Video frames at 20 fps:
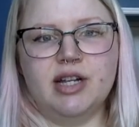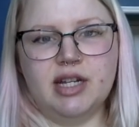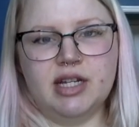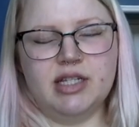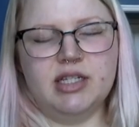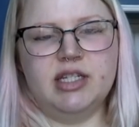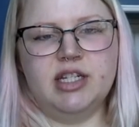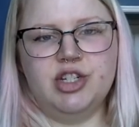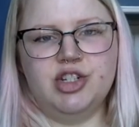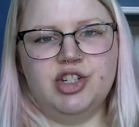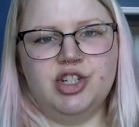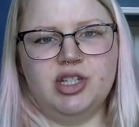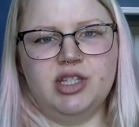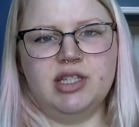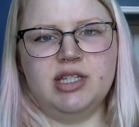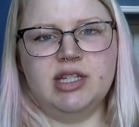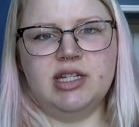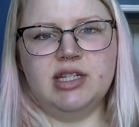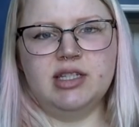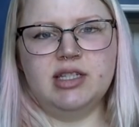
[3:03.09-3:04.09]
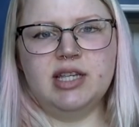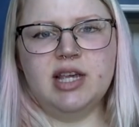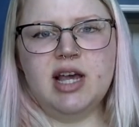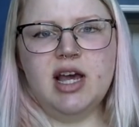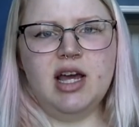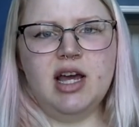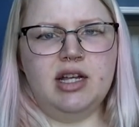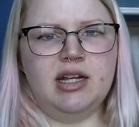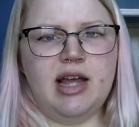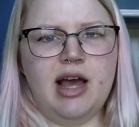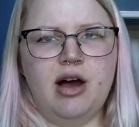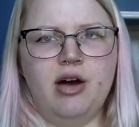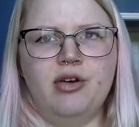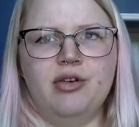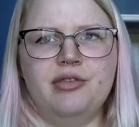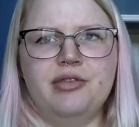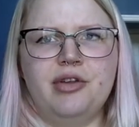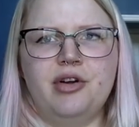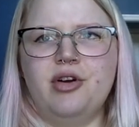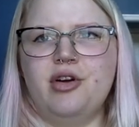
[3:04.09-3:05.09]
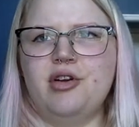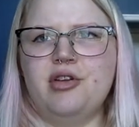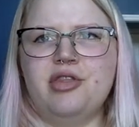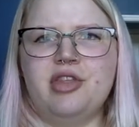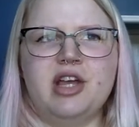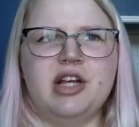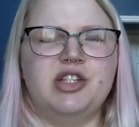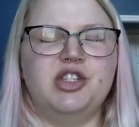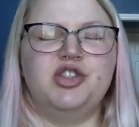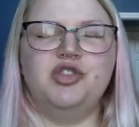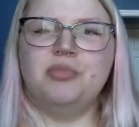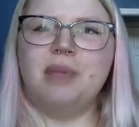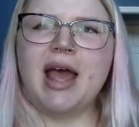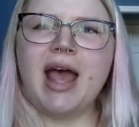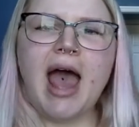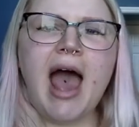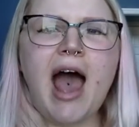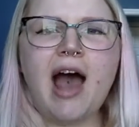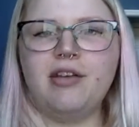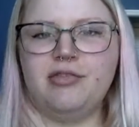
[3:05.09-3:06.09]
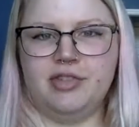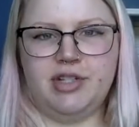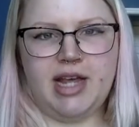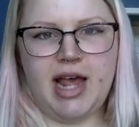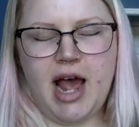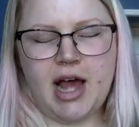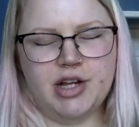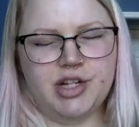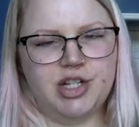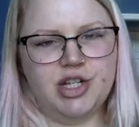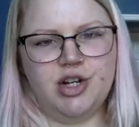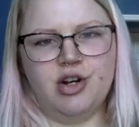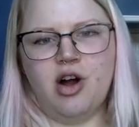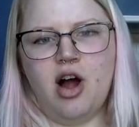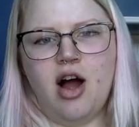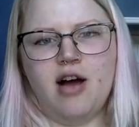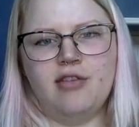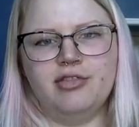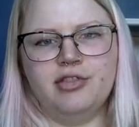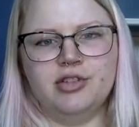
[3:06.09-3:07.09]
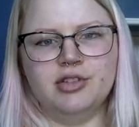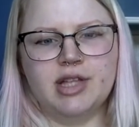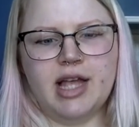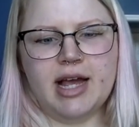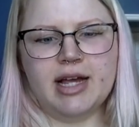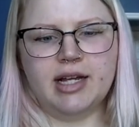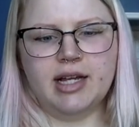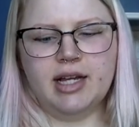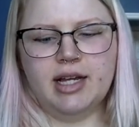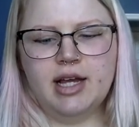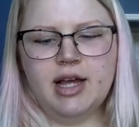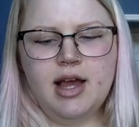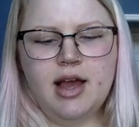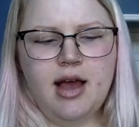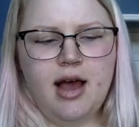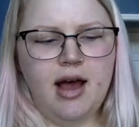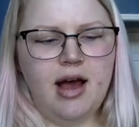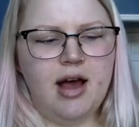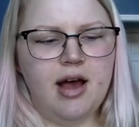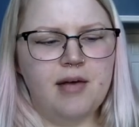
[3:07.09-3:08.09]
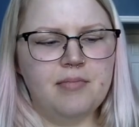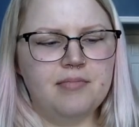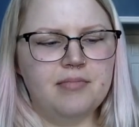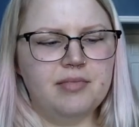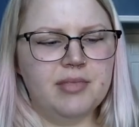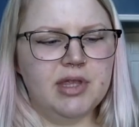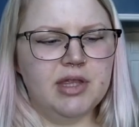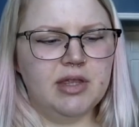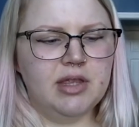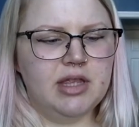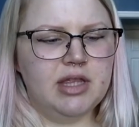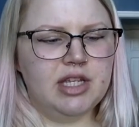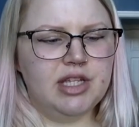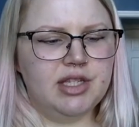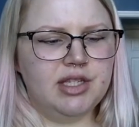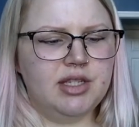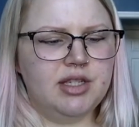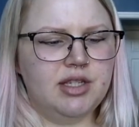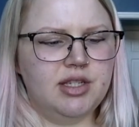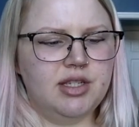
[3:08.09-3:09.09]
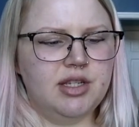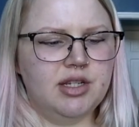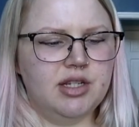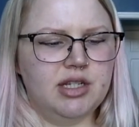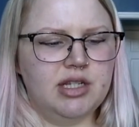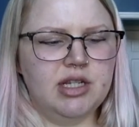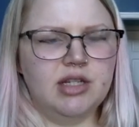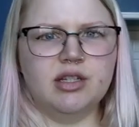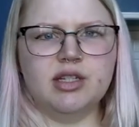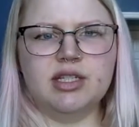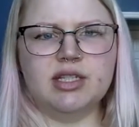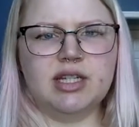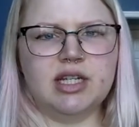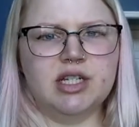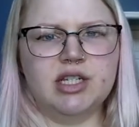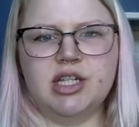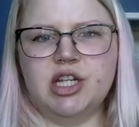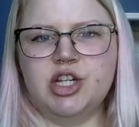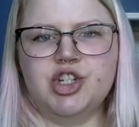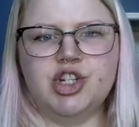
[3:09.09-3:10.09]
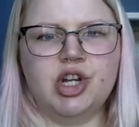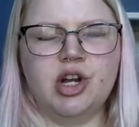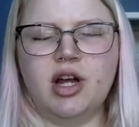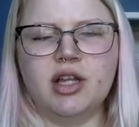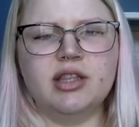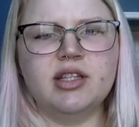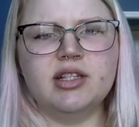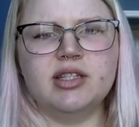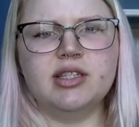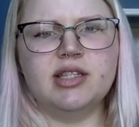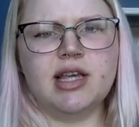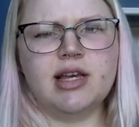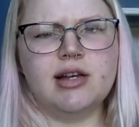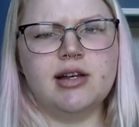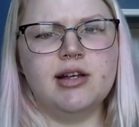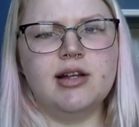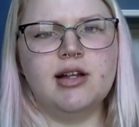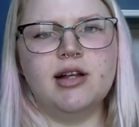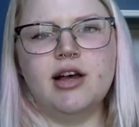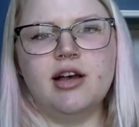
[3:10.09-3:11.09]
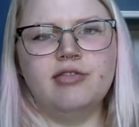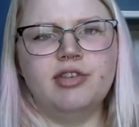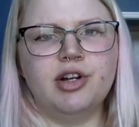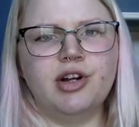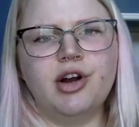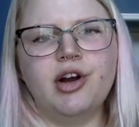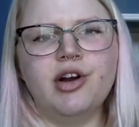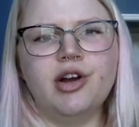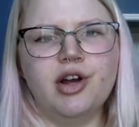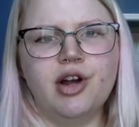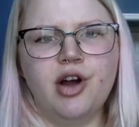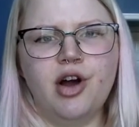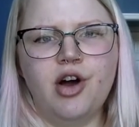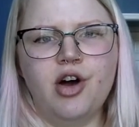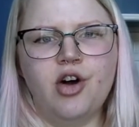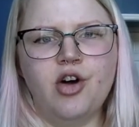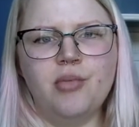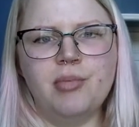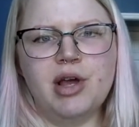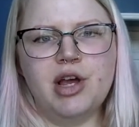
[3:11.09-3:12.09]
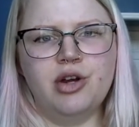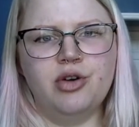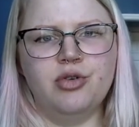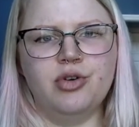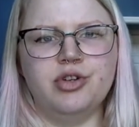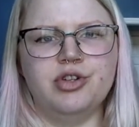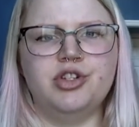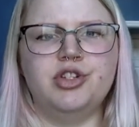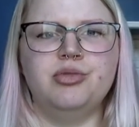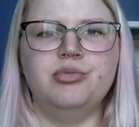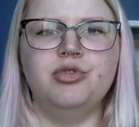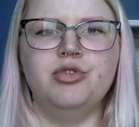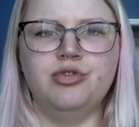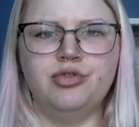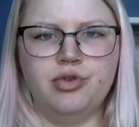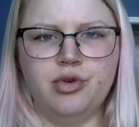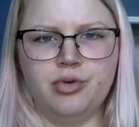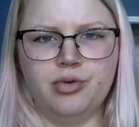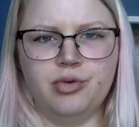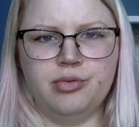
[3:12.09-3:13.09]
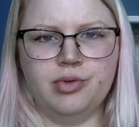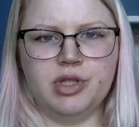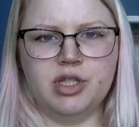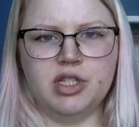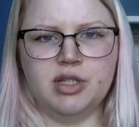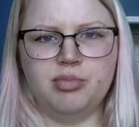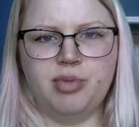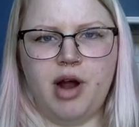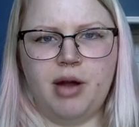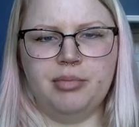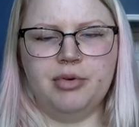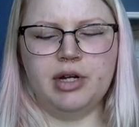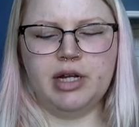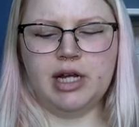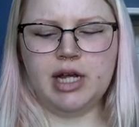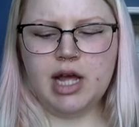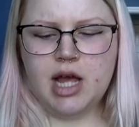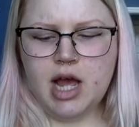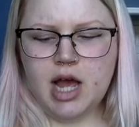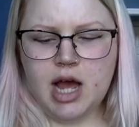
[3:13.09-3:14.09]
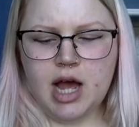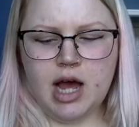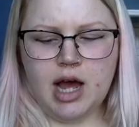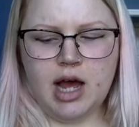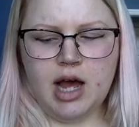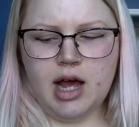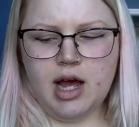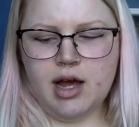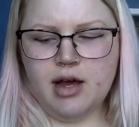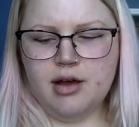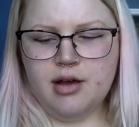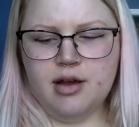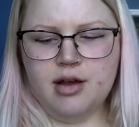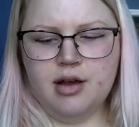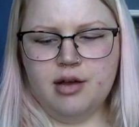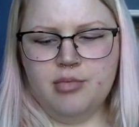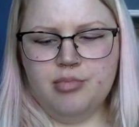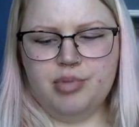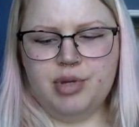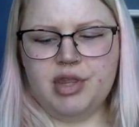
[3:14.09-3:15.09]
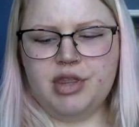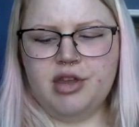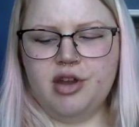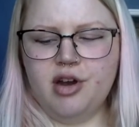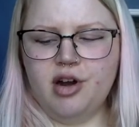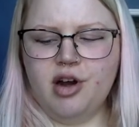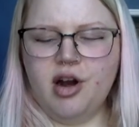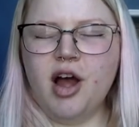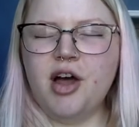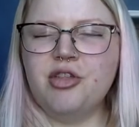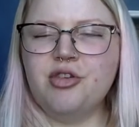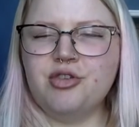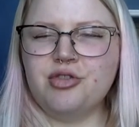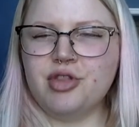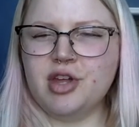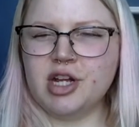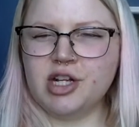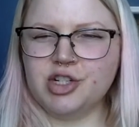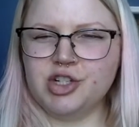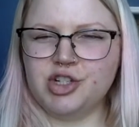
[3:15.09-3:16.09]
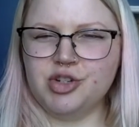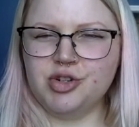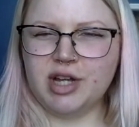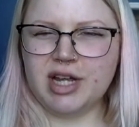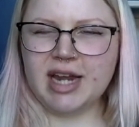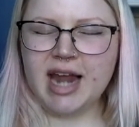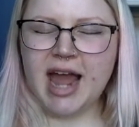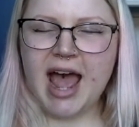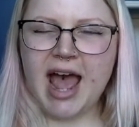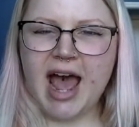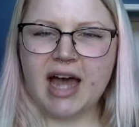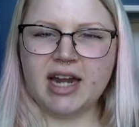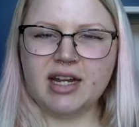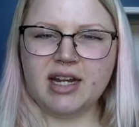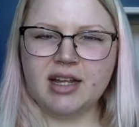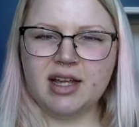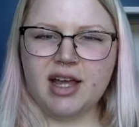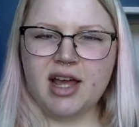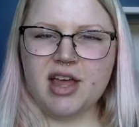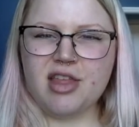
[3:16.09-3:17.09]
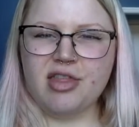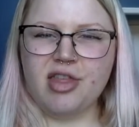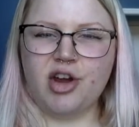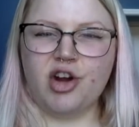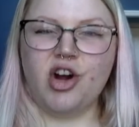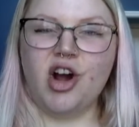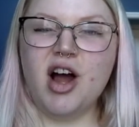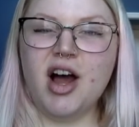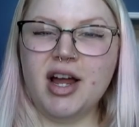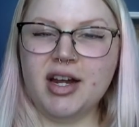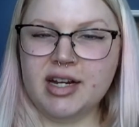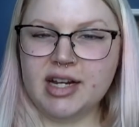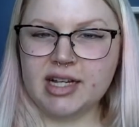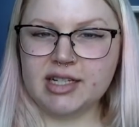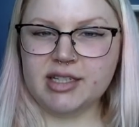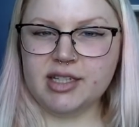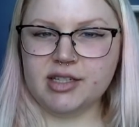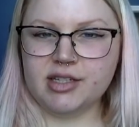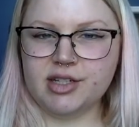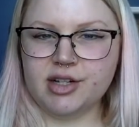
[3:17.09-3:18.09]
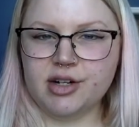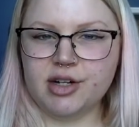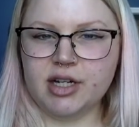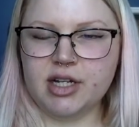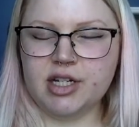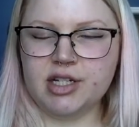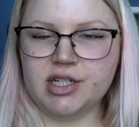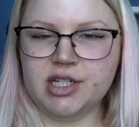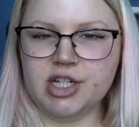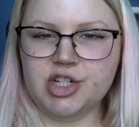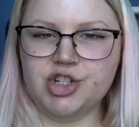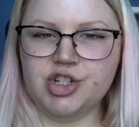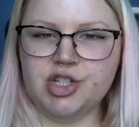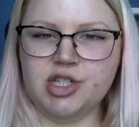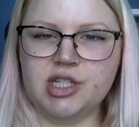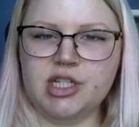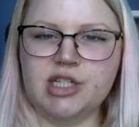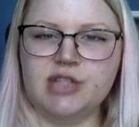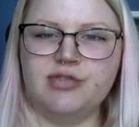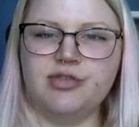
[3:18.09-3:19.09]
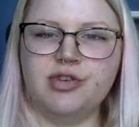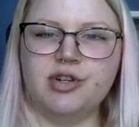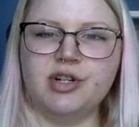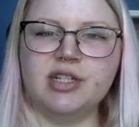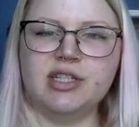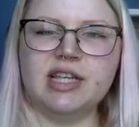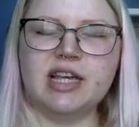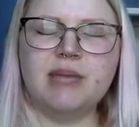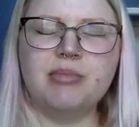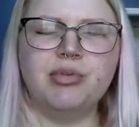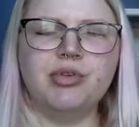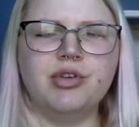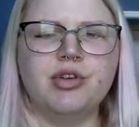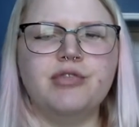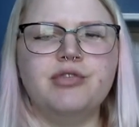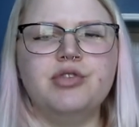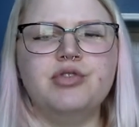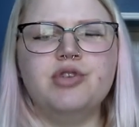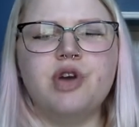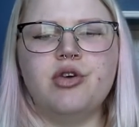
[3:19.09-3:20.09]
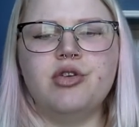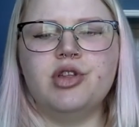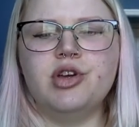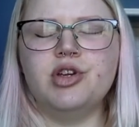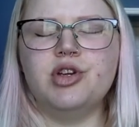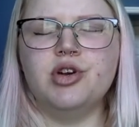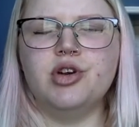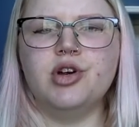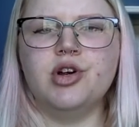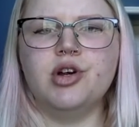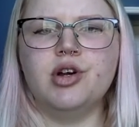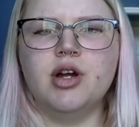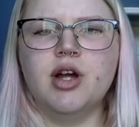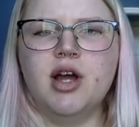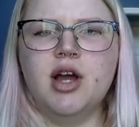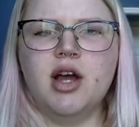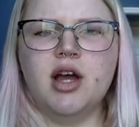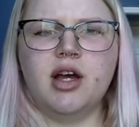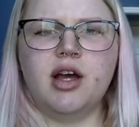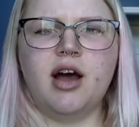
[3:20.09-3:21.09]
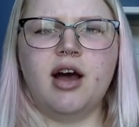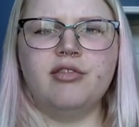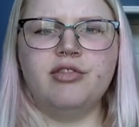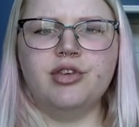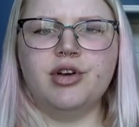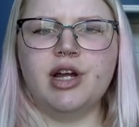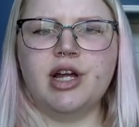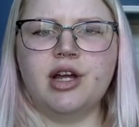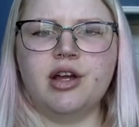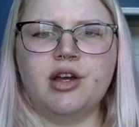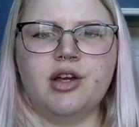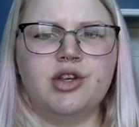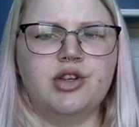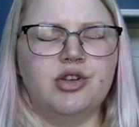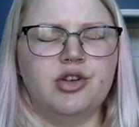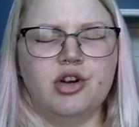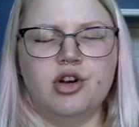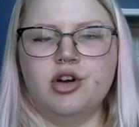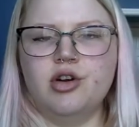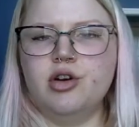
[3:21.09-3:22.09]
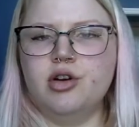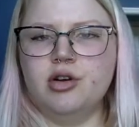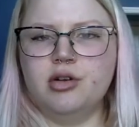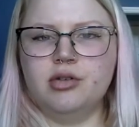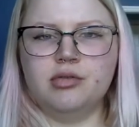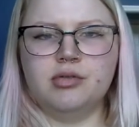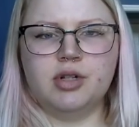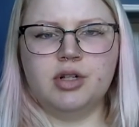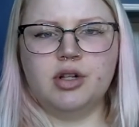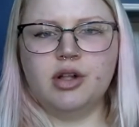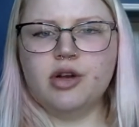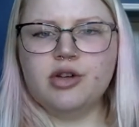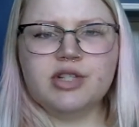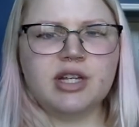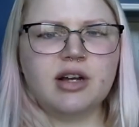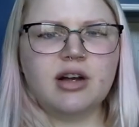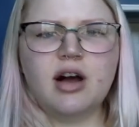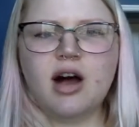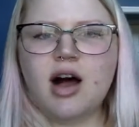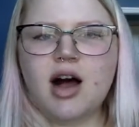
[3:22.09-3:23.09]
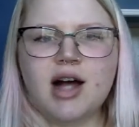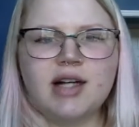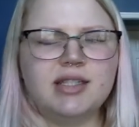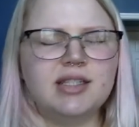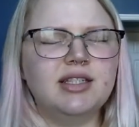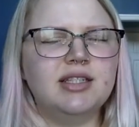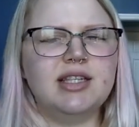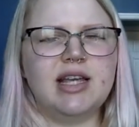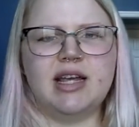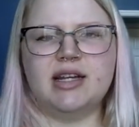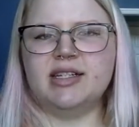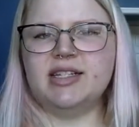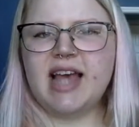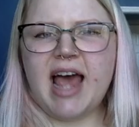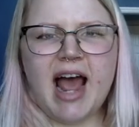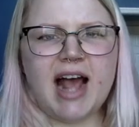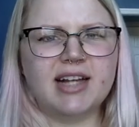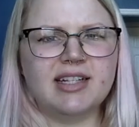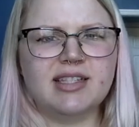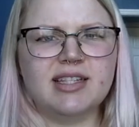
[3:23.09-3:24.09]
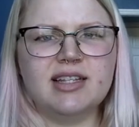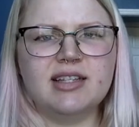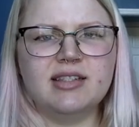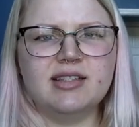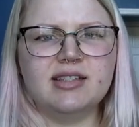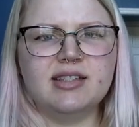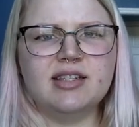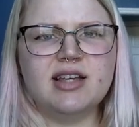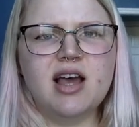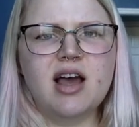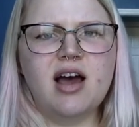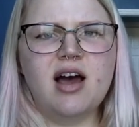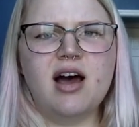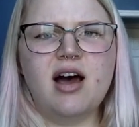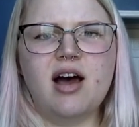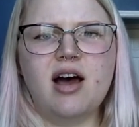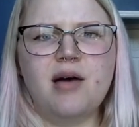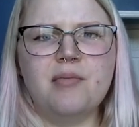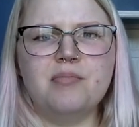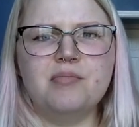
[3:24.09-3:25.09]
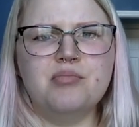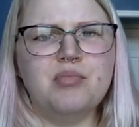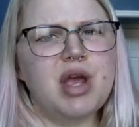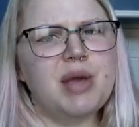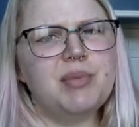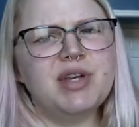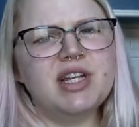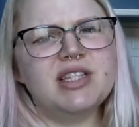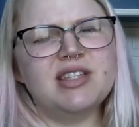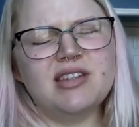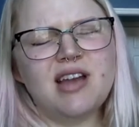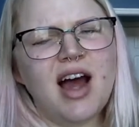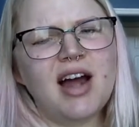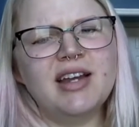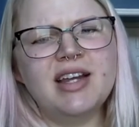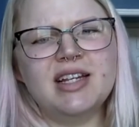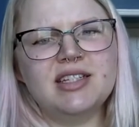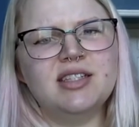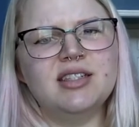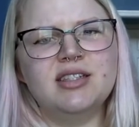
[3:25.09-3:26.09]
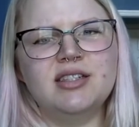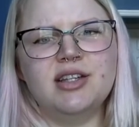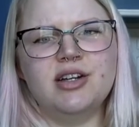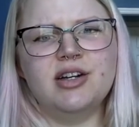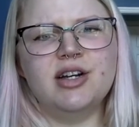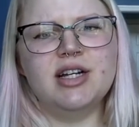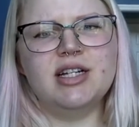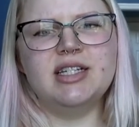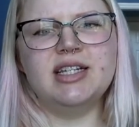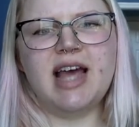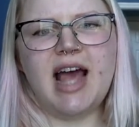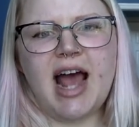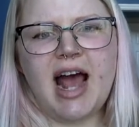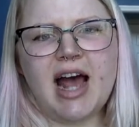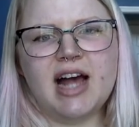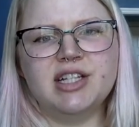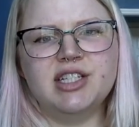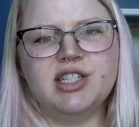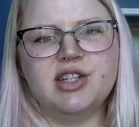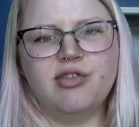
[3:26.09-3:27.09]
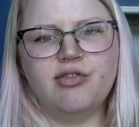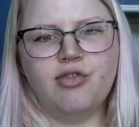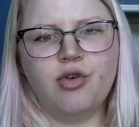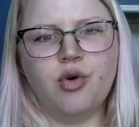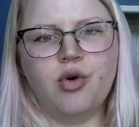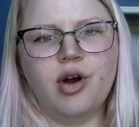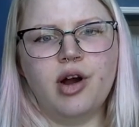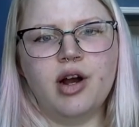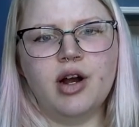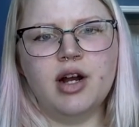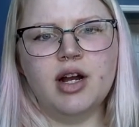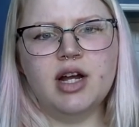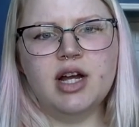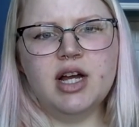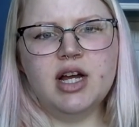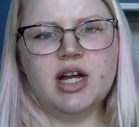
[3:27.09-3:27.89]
contingencies. Now, there are things you may have to add to your offer, like this deal is contingent on the sale of a current home in order to move forward with this property. But there are other things you can add that are unnecessary contingencies. For example, if you know that you're covering your closing costs and taxes, maybe it's not necessary to ask for